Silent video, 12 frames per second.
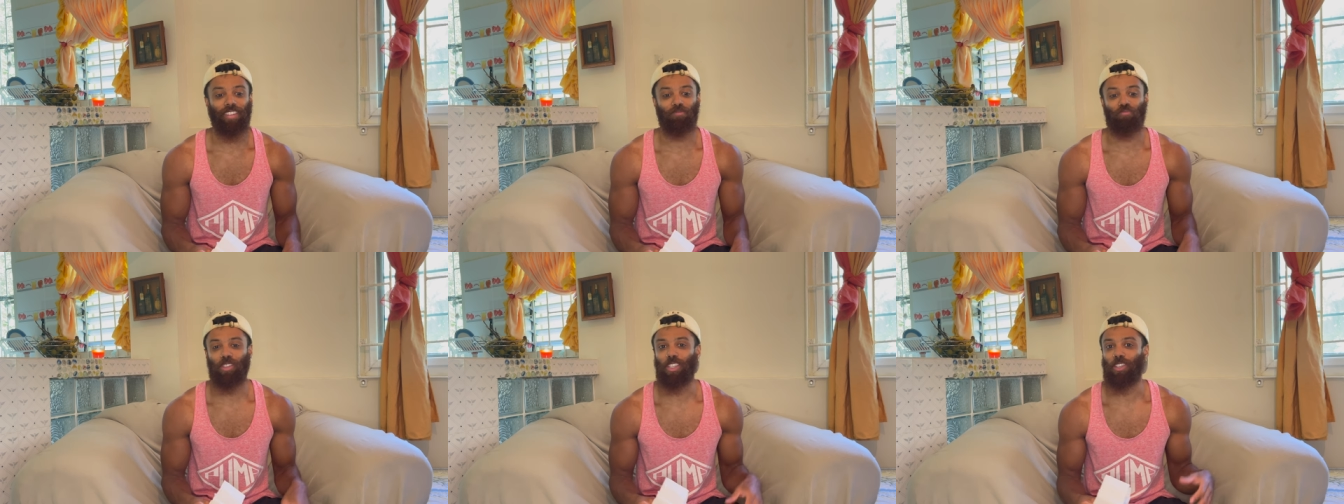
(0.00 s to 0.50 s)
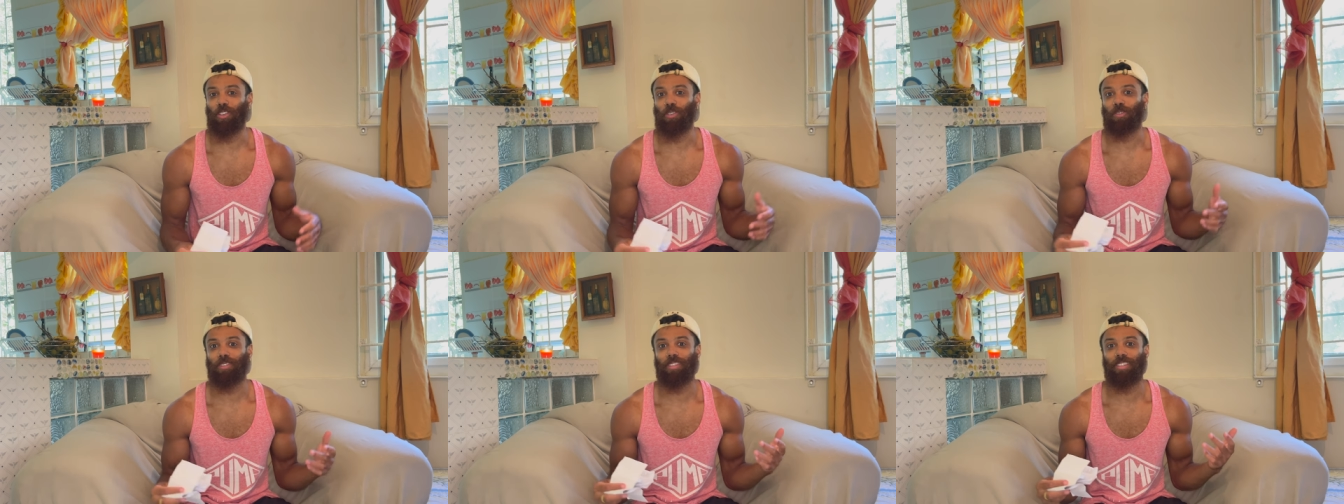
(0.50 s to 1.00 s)
you know
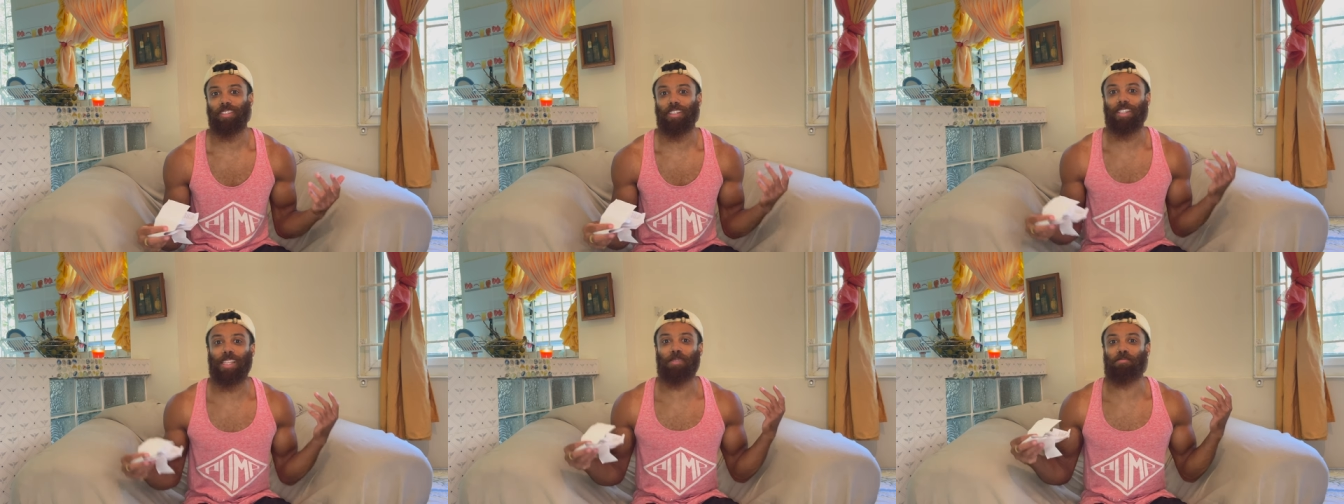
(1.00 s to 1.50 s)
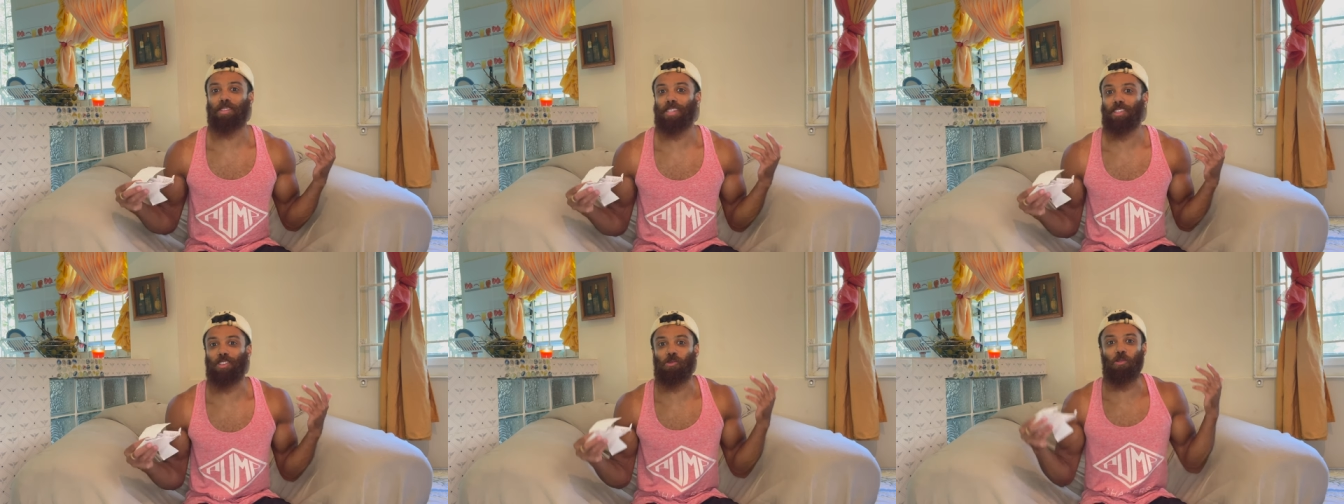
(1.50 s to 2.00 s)
glimpse
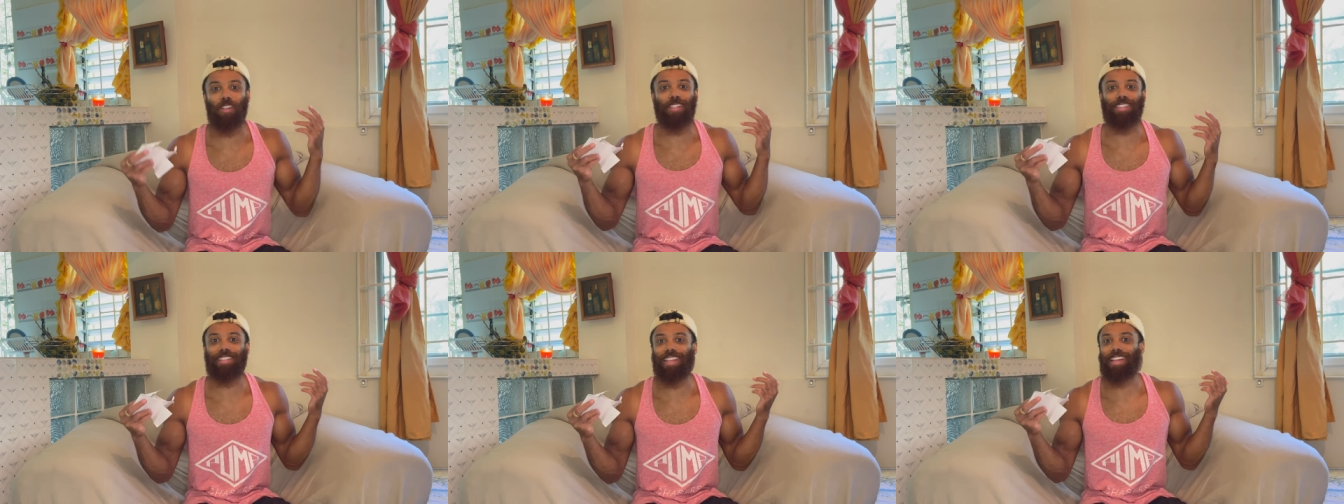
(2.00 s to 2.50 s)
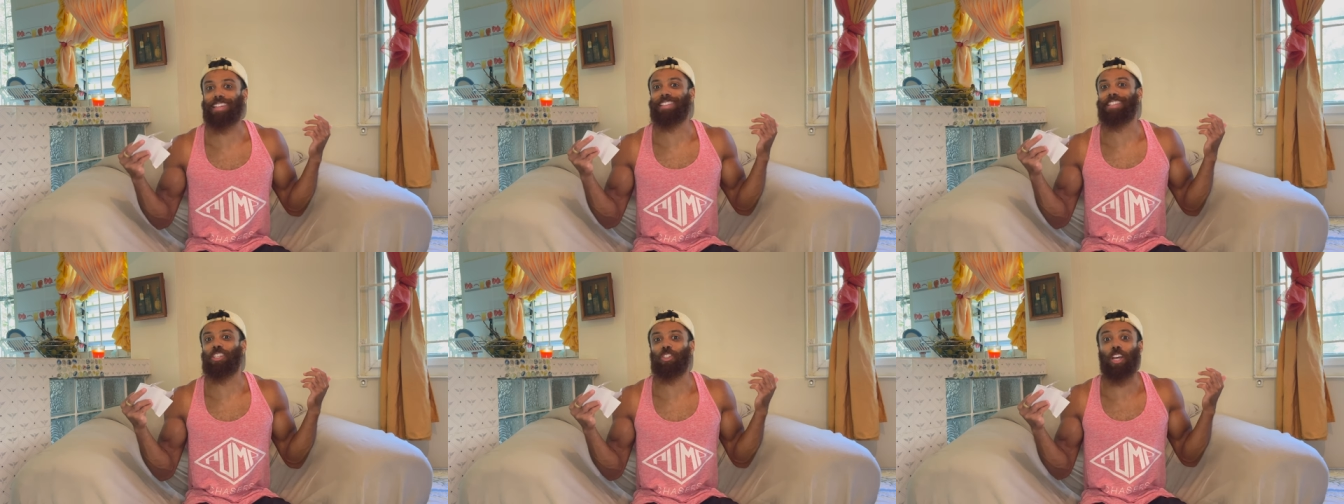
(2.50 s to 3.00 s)
into what it's like
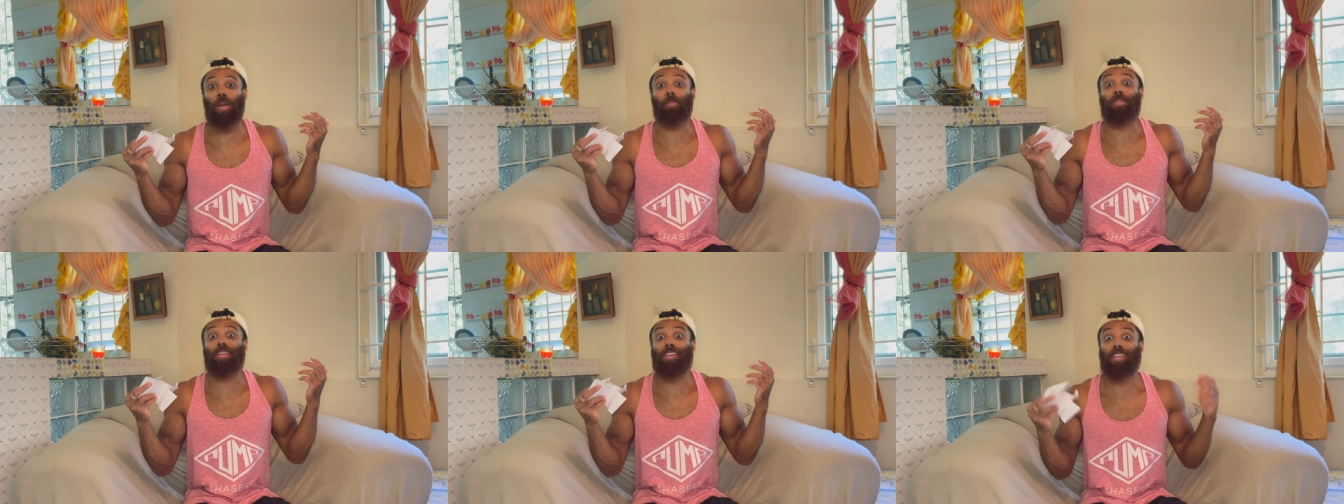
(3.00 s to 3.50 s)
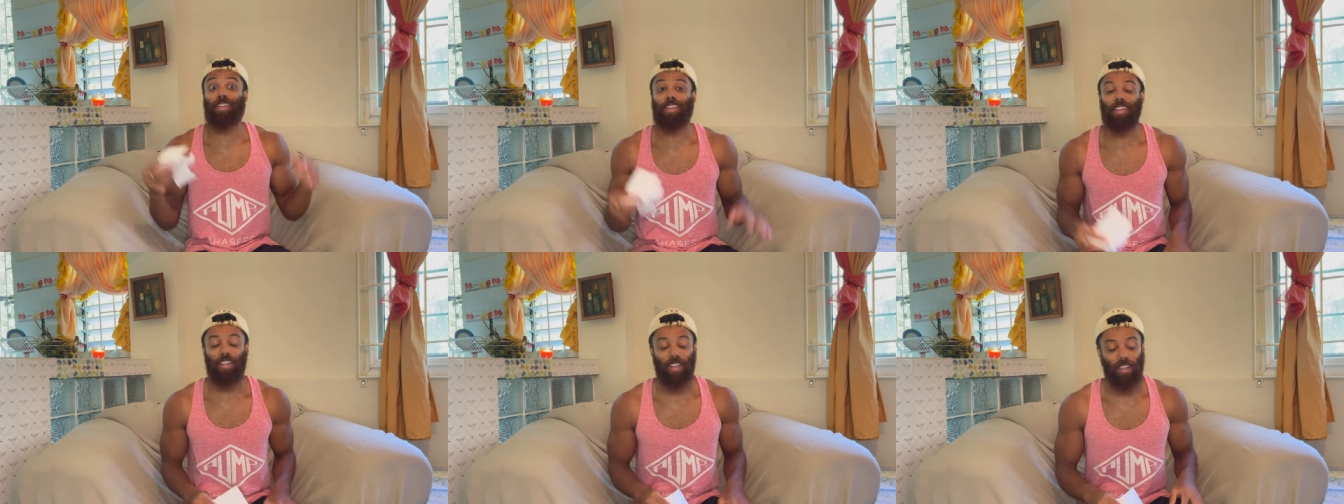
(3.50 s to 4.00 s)
to shop
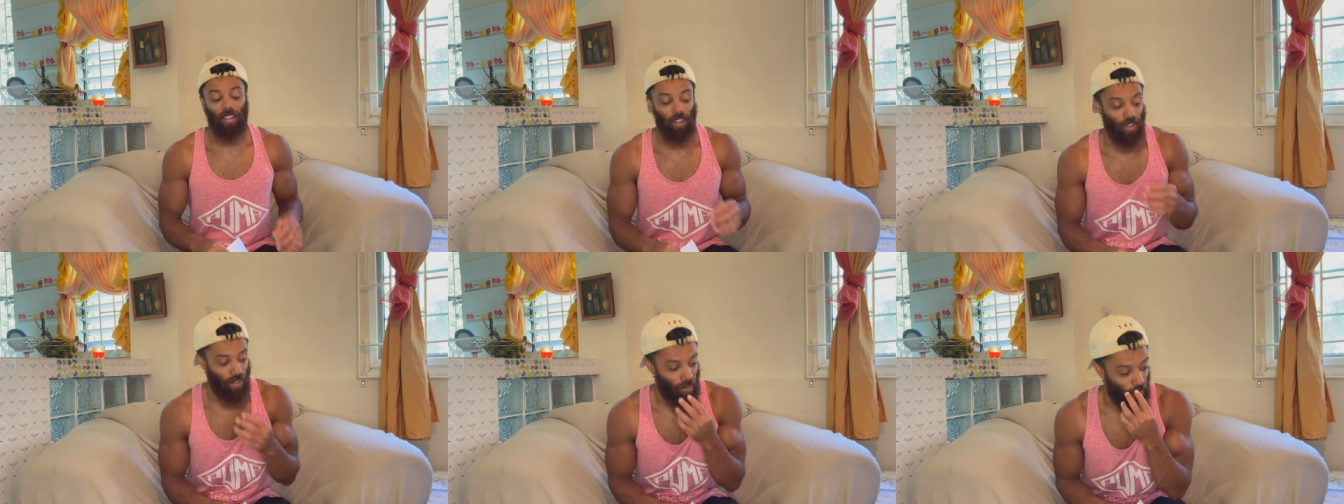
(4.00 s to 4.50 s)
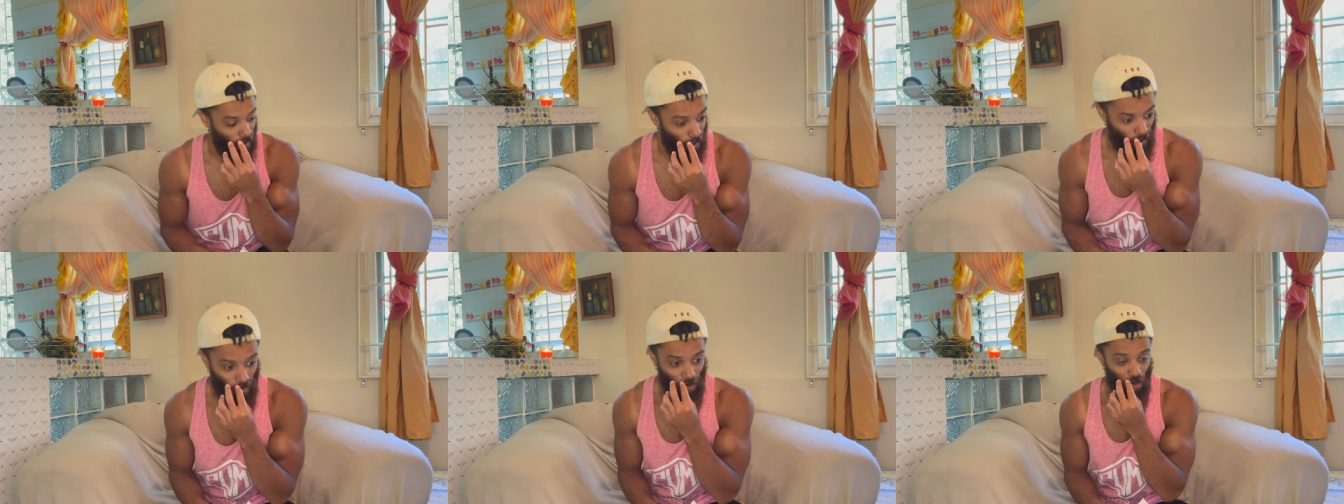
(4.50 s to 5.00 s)
in a
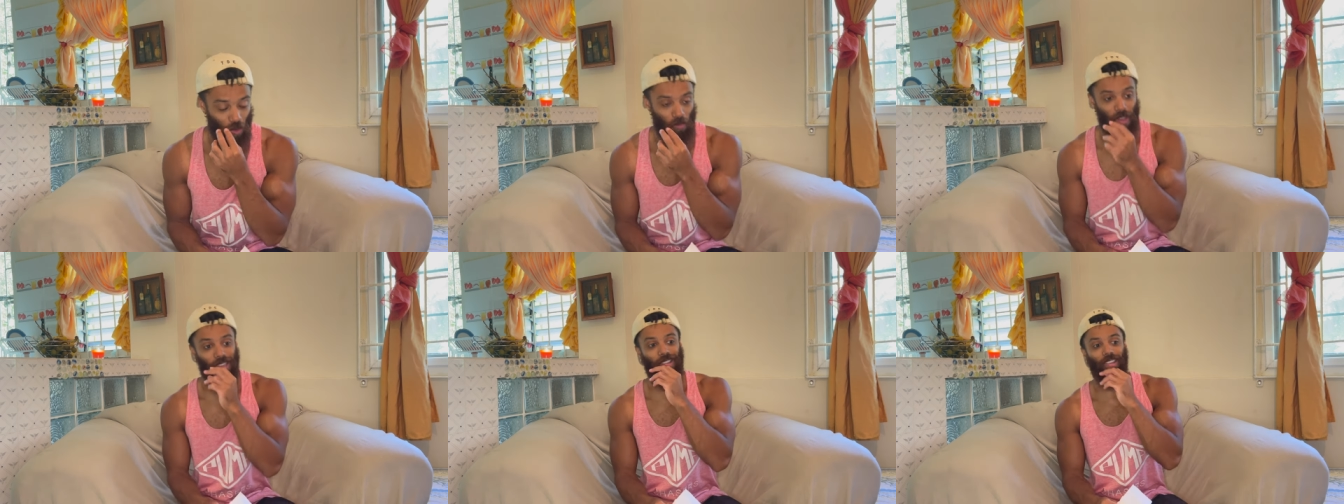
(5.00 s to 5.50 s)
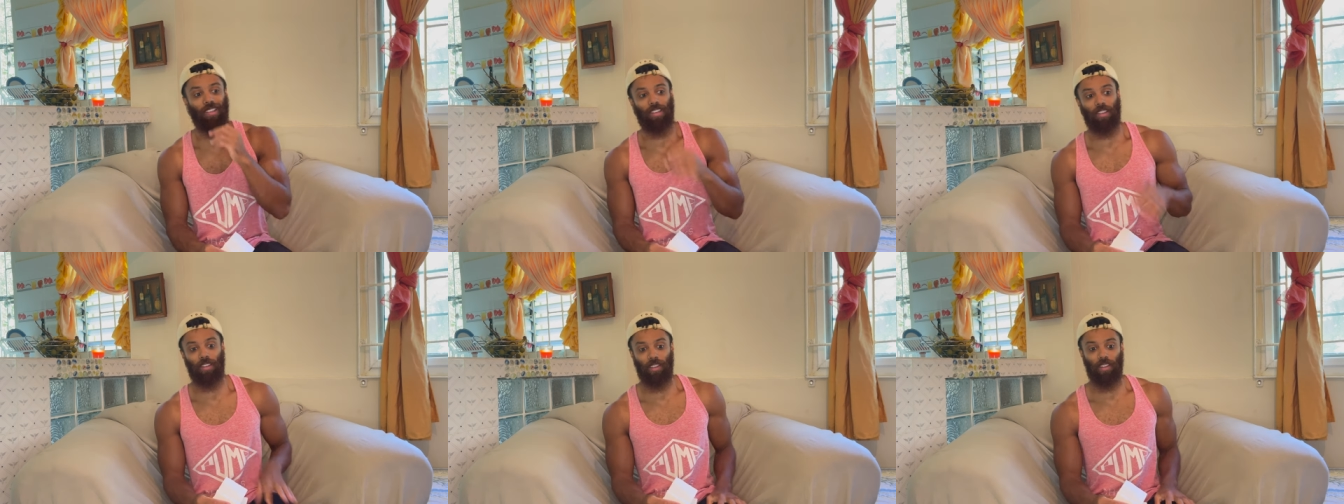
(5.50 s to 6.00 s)
uh,
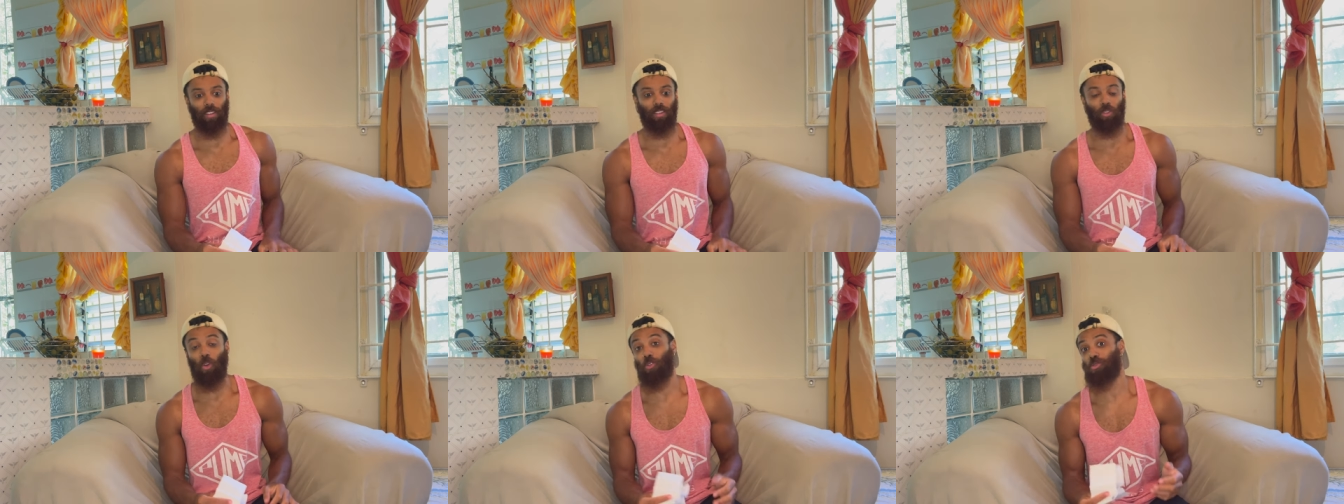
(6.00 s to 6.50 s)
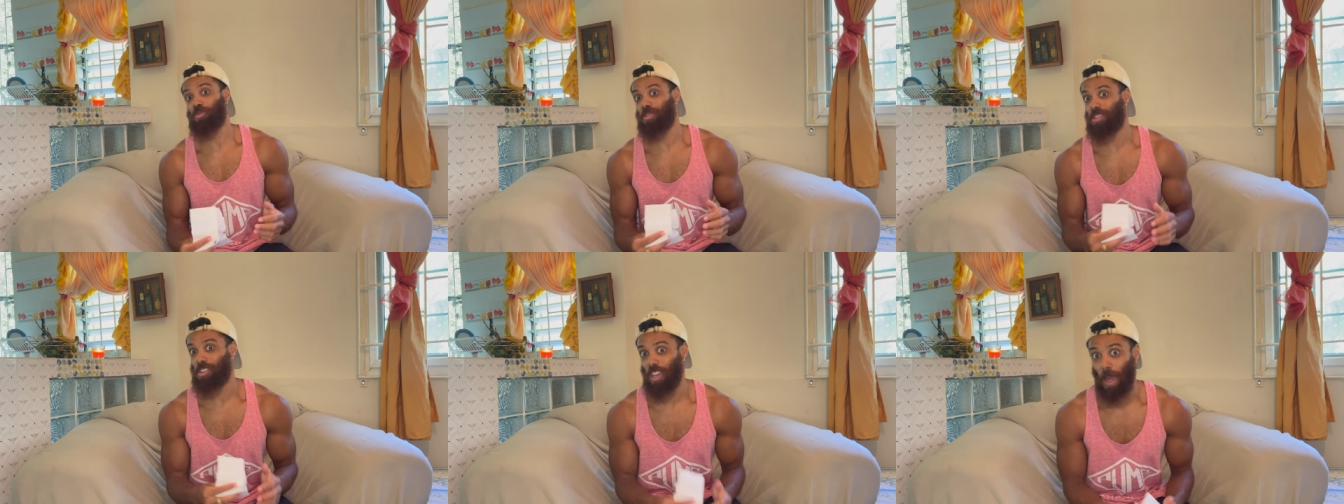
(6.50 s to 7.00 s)
Jamaican grocery
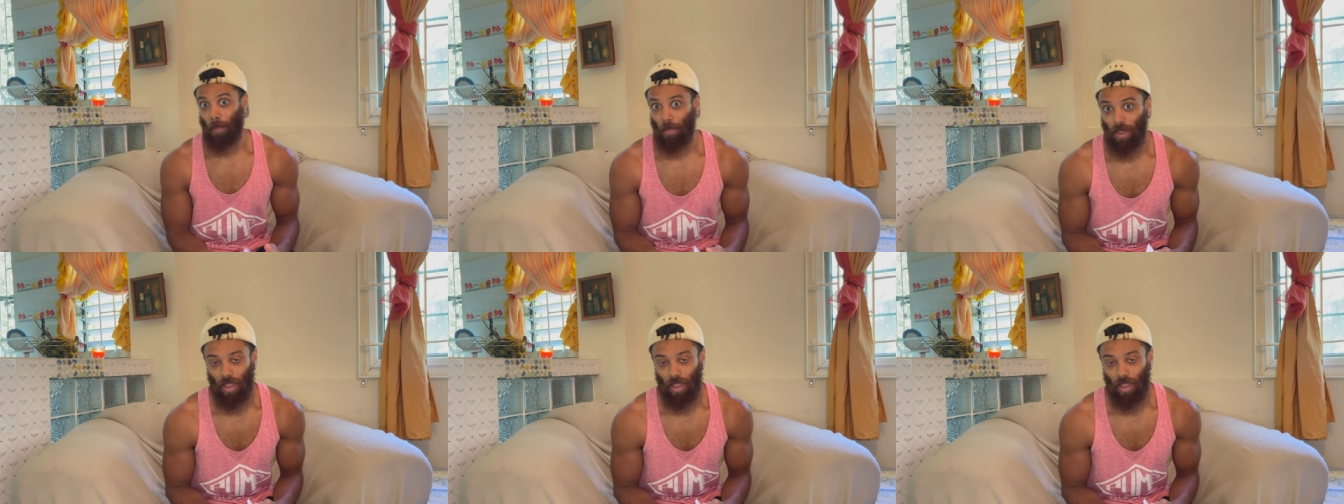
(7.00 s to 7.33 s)
shop